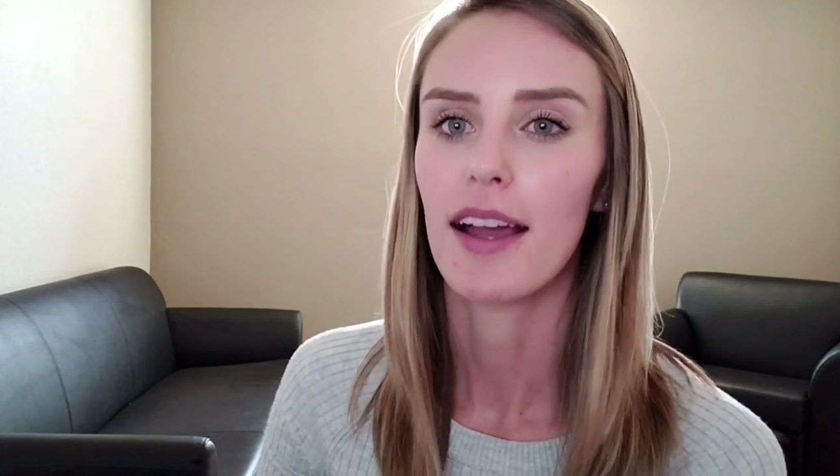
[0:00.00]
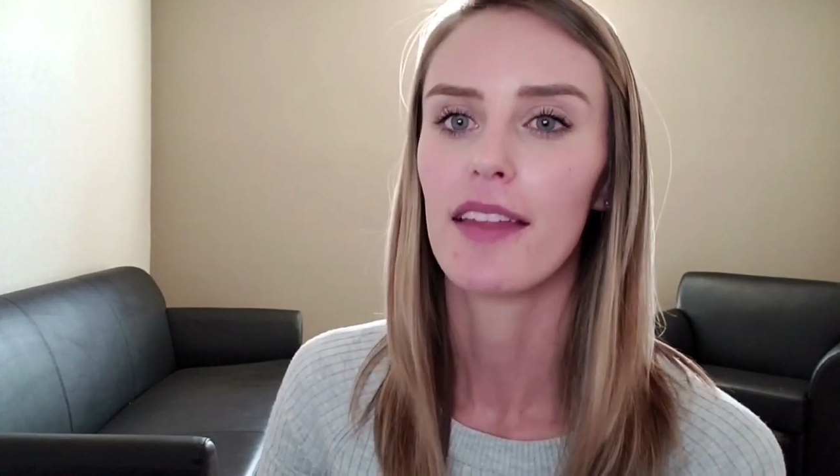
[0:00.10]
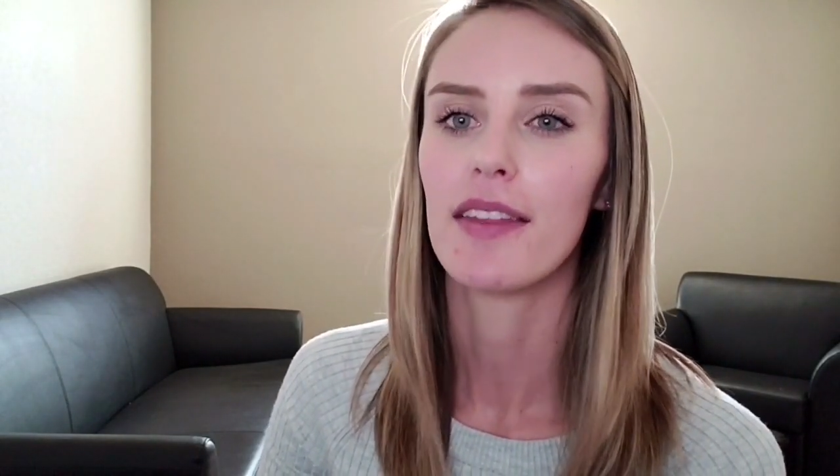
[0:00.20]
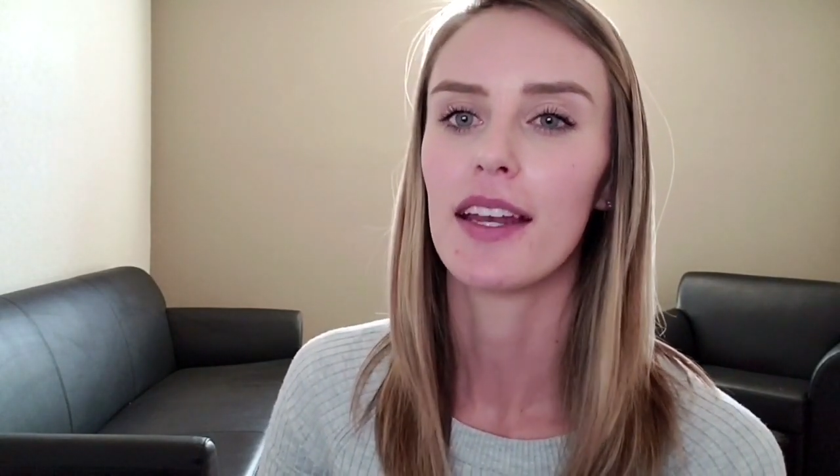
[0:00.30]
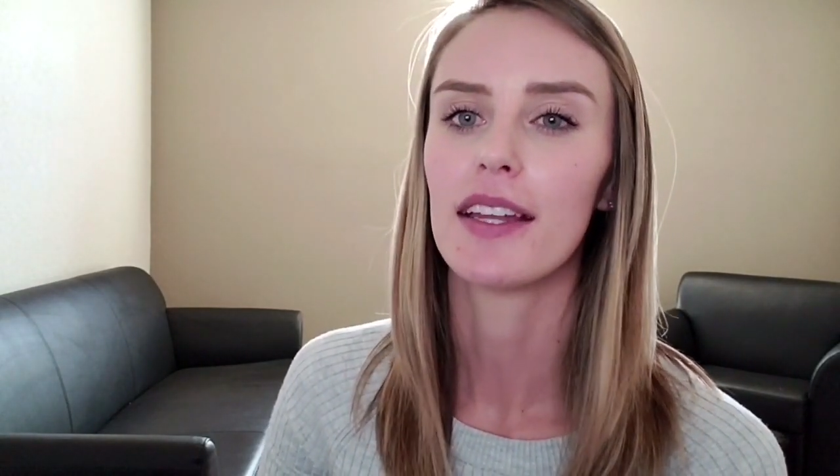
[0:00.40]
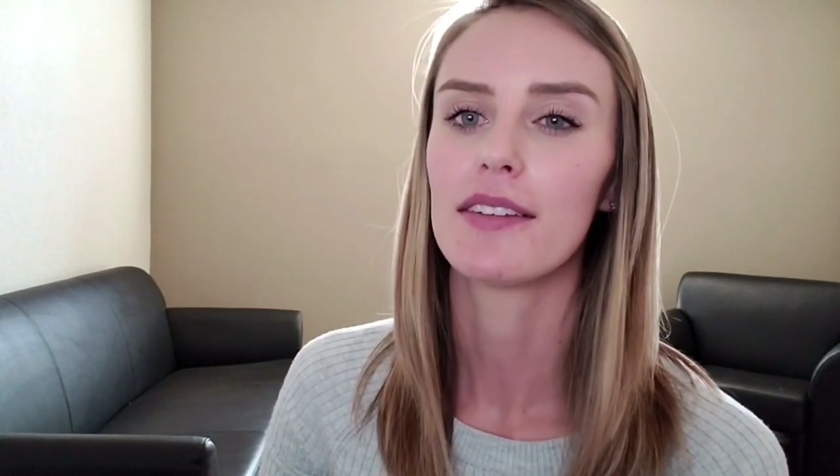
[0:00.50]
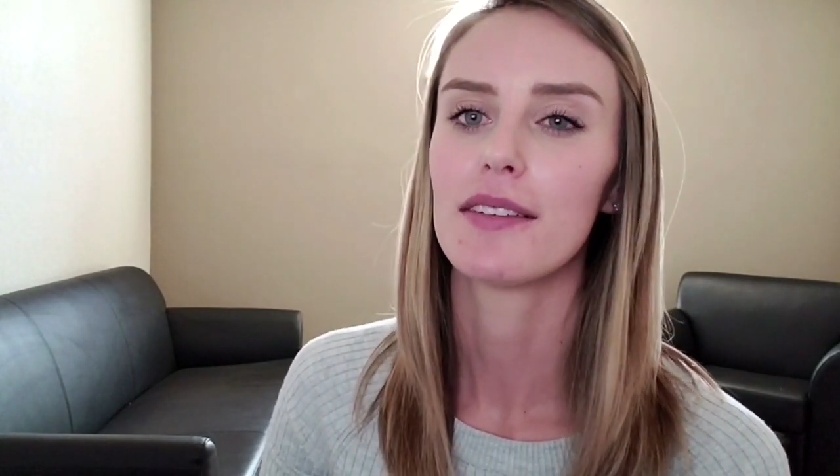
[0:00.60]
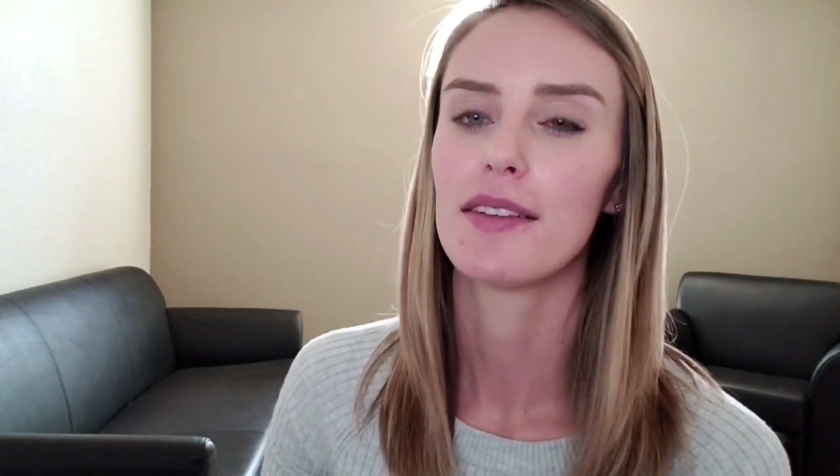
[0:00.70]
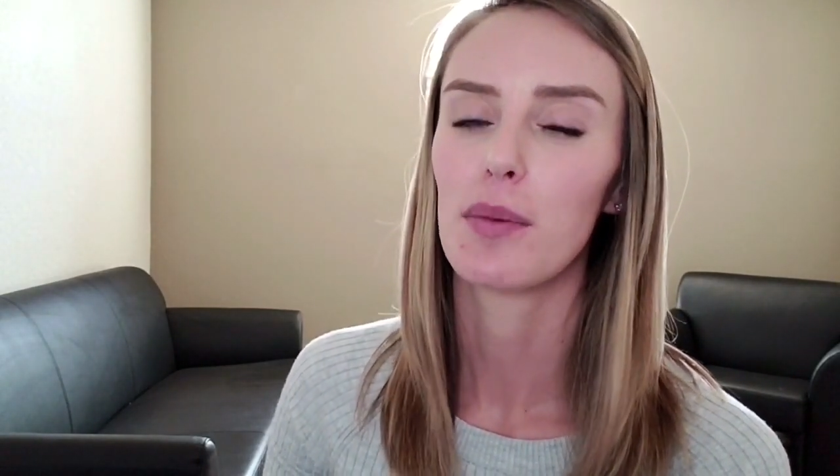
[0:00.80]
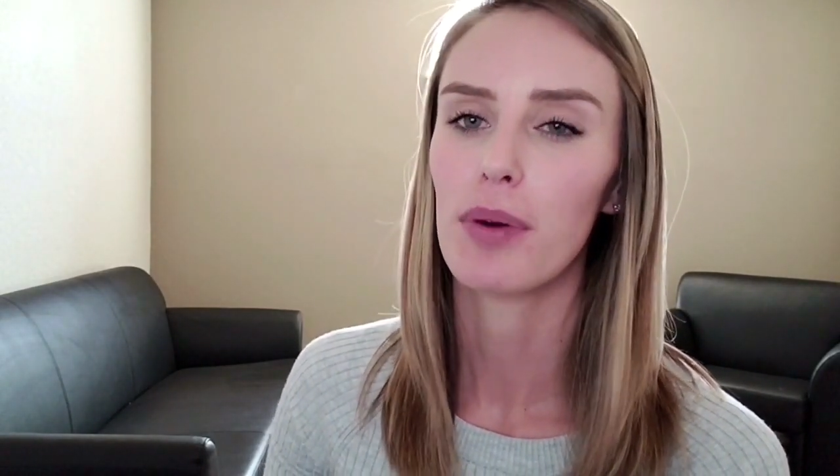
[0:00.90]
and then
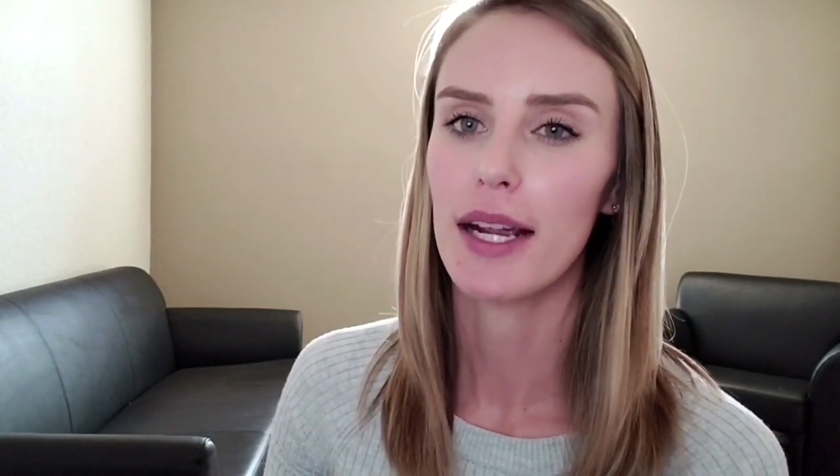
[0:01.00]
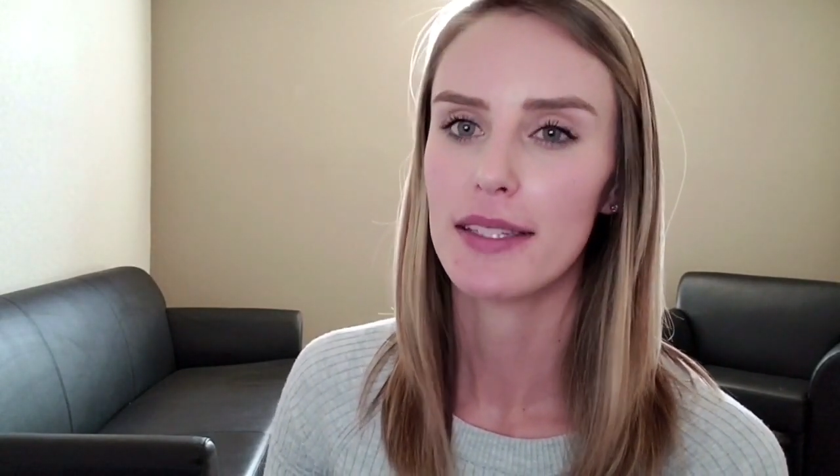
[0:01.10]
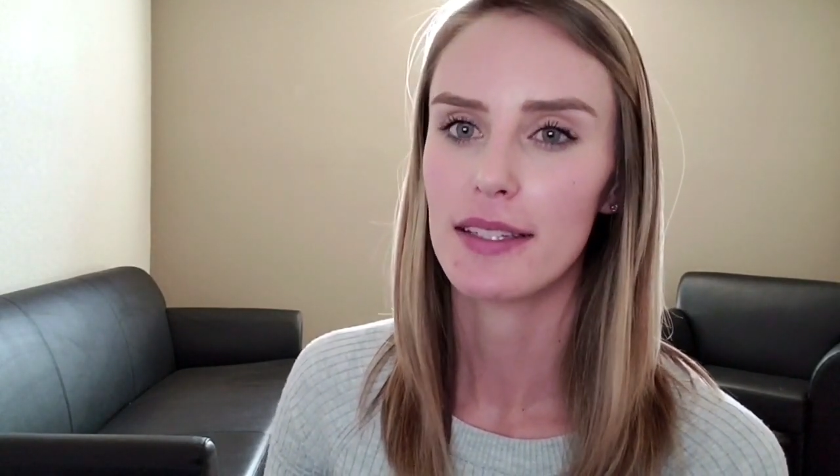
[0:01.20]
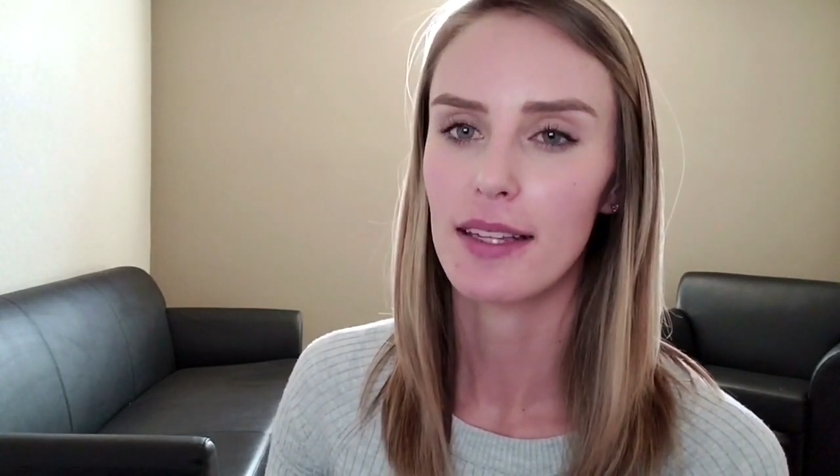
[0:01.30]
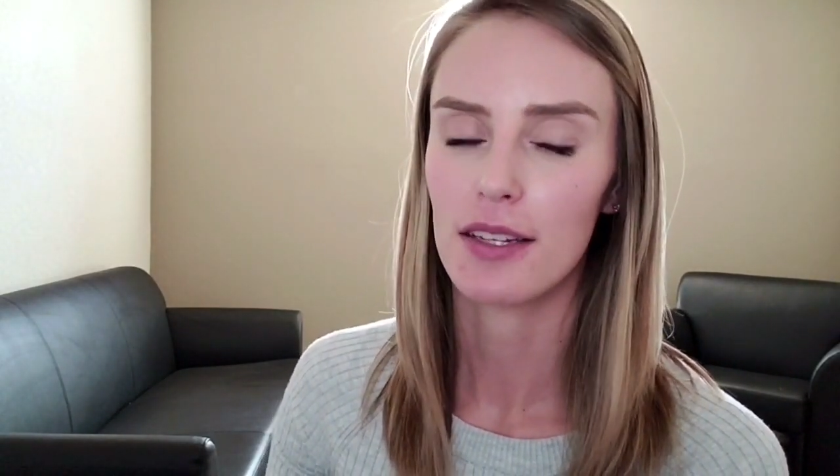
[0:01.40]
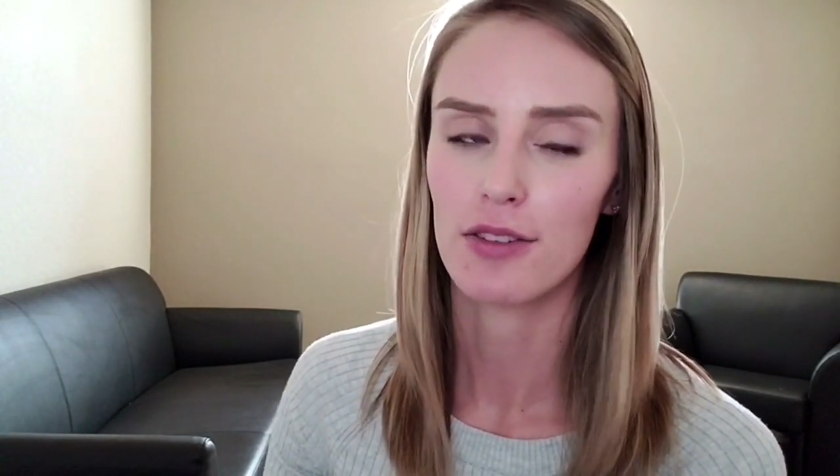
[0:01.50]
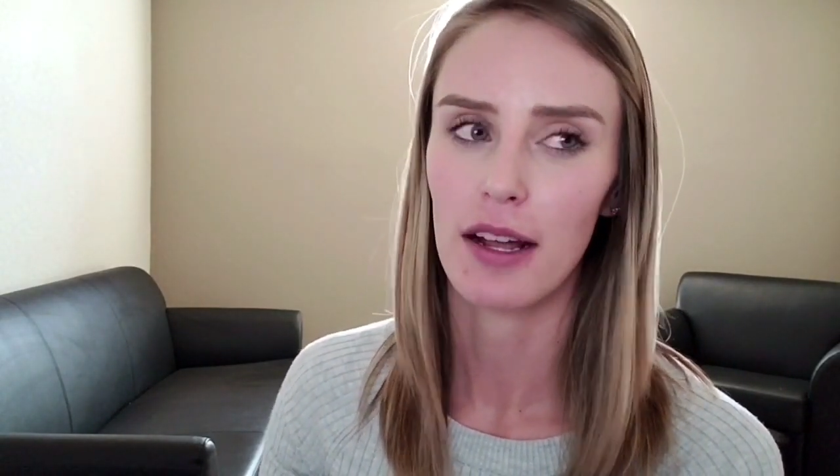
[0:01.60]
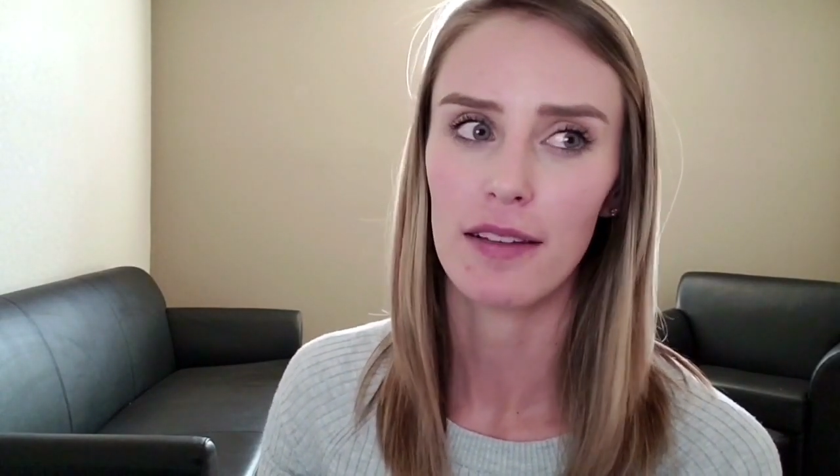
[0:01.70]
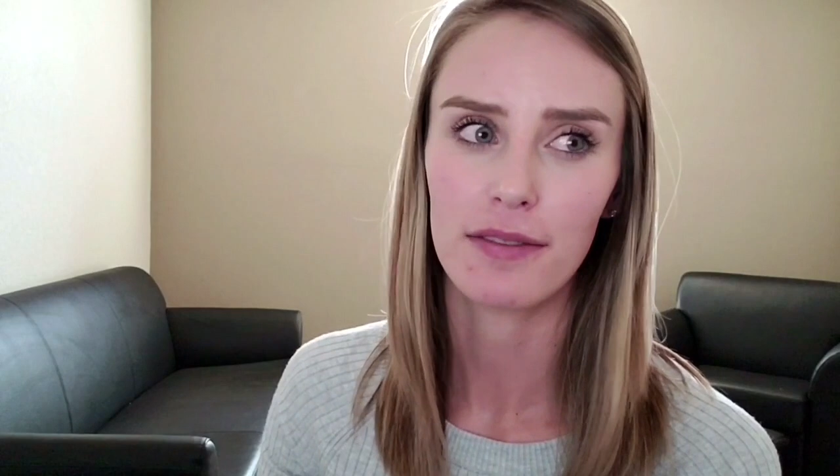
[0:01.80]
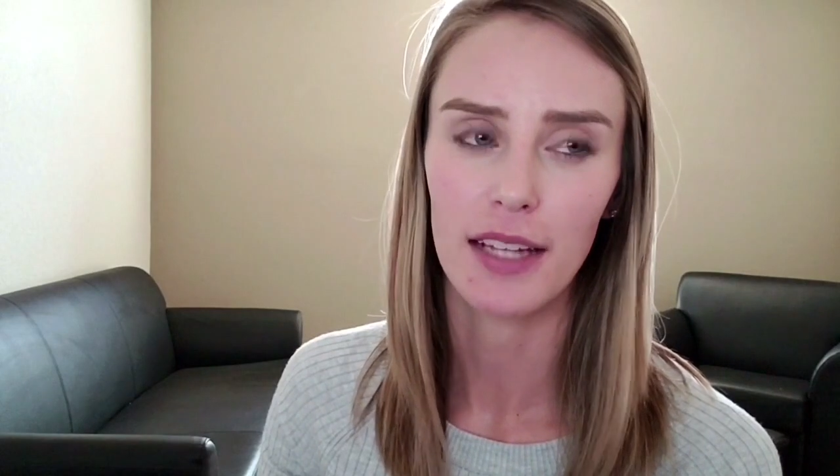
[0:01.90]
the prices can
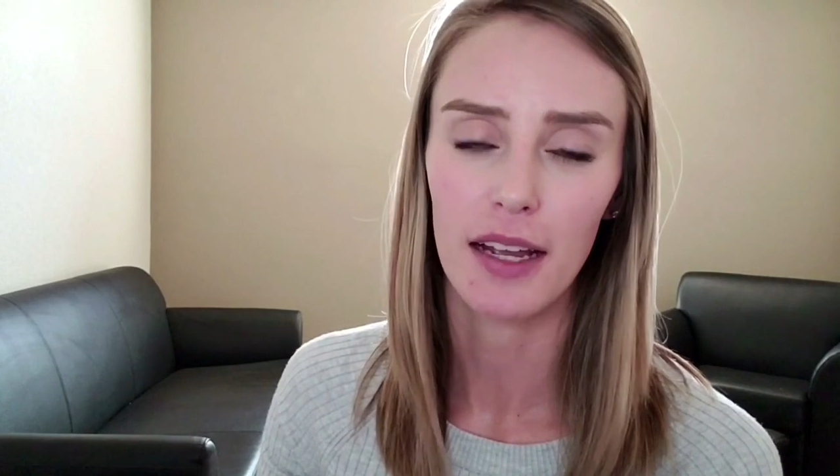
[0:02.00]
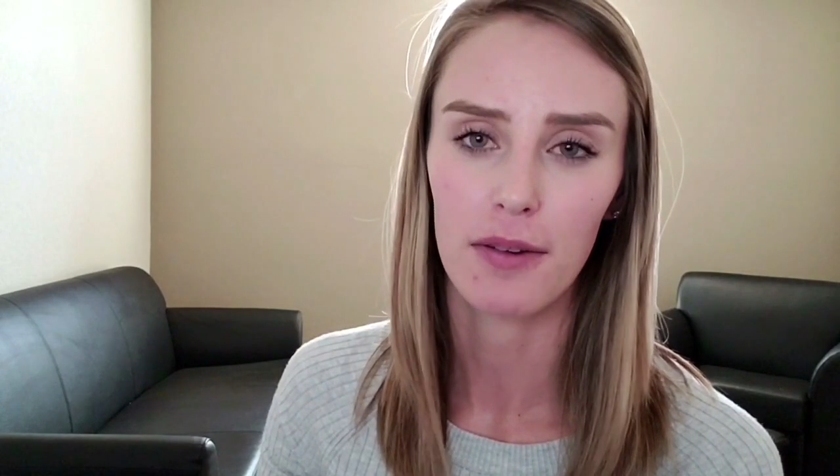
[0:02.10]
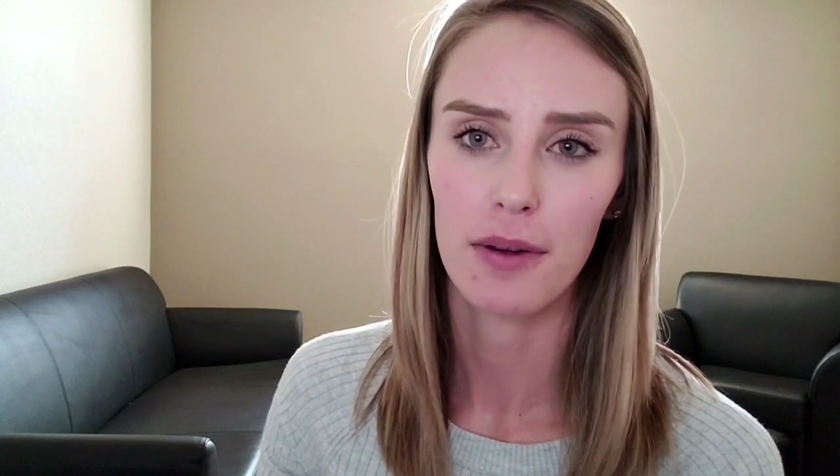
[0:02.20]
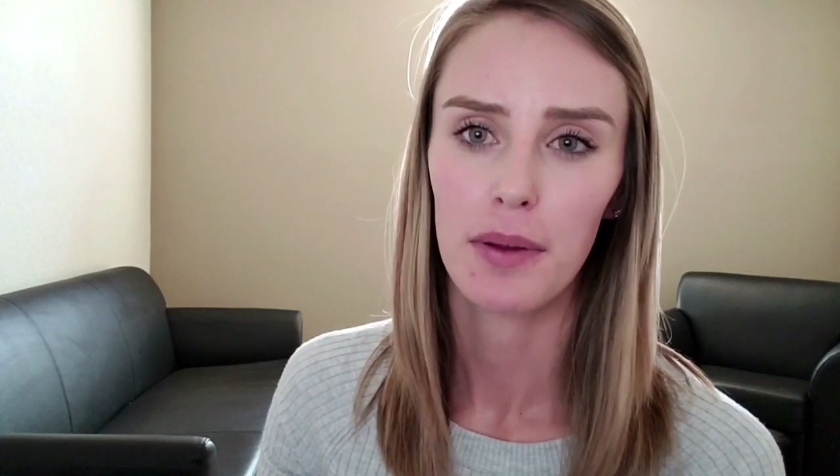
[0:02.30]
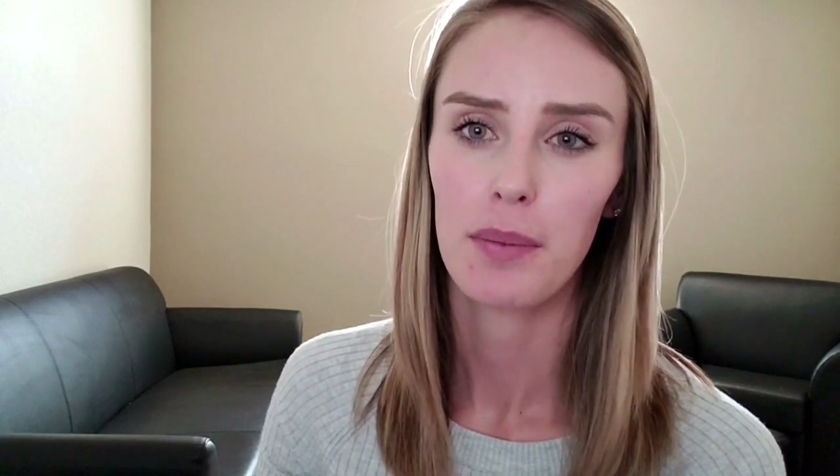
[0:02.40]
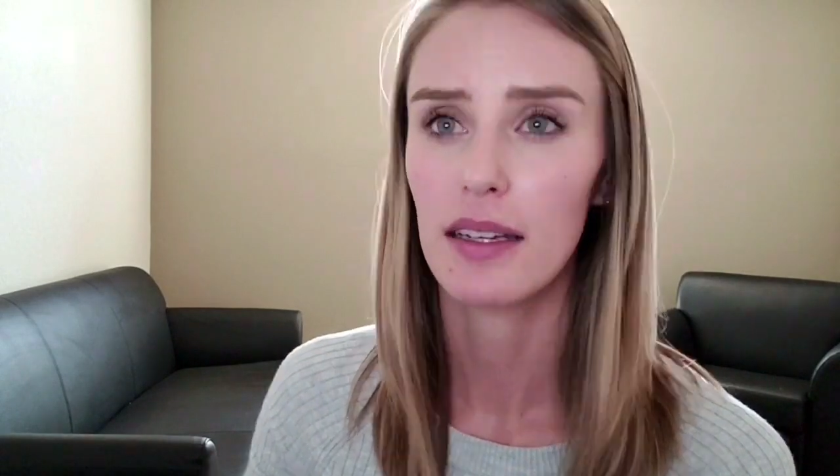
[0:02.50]
drive down.